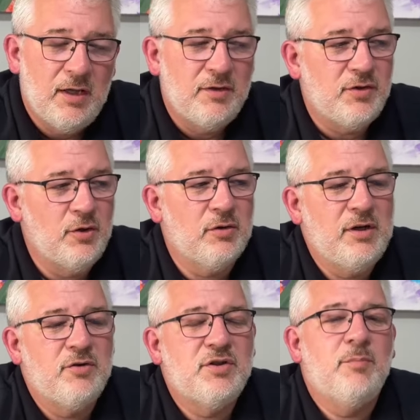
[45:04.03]
to your
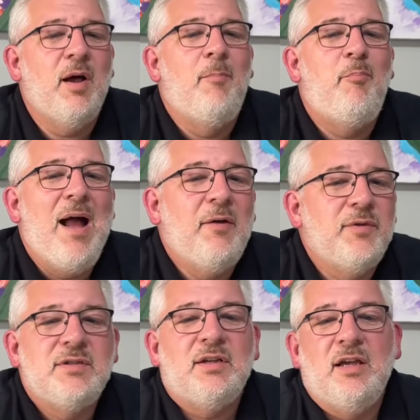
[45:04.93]
leadership about
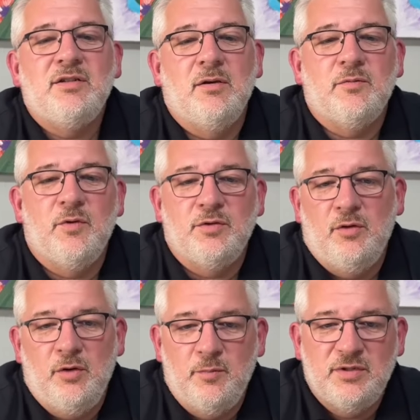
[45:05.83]
this King James
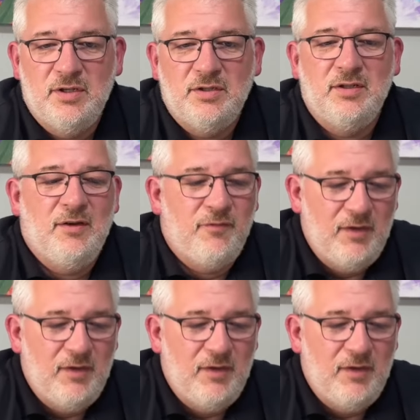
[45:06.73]
Version position